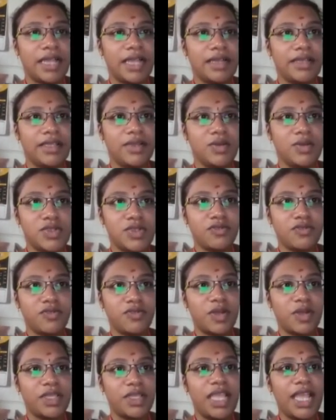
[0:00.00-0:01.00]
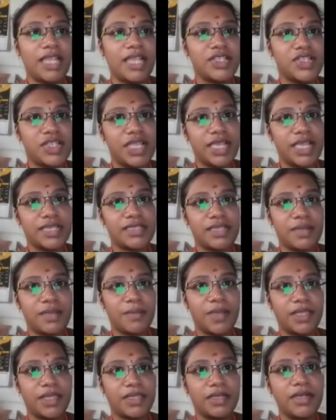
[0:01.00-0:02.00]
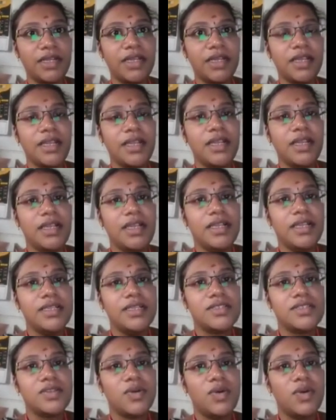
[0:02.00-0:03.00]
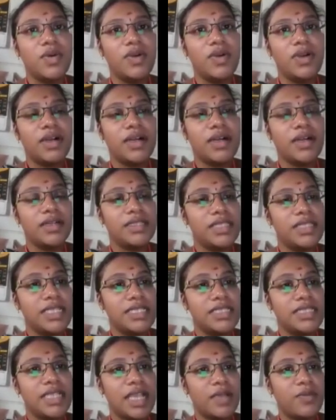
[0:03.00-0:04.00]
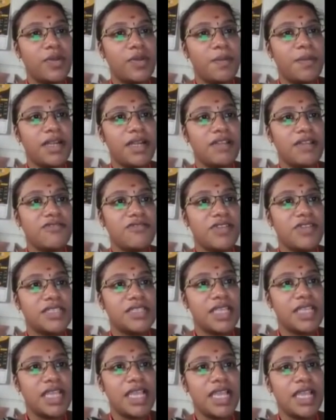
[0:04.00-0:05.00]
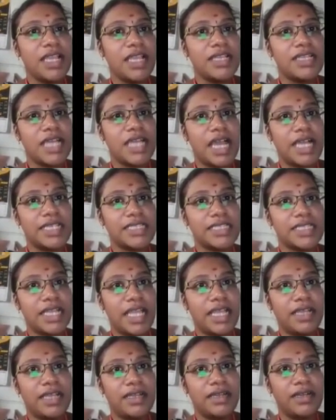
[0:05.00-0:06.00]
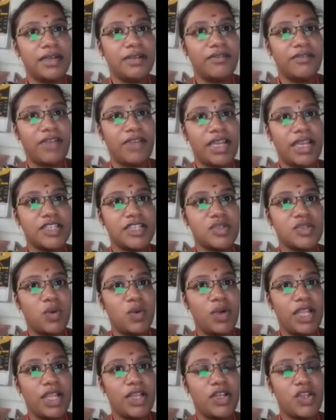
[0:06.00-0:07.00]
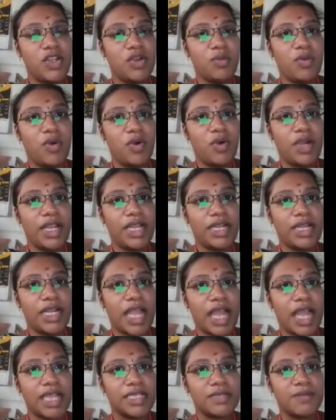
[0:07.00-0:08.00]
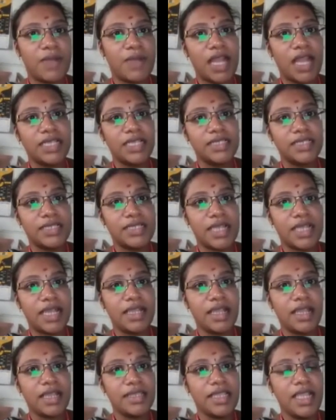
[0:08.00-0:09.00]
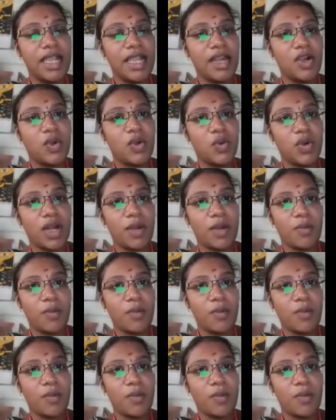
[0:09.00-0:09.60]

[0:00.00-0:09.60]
used for the HTST method. So this equipment, if we see, it has like various holding tube, holding tanks, balance tank, and the control and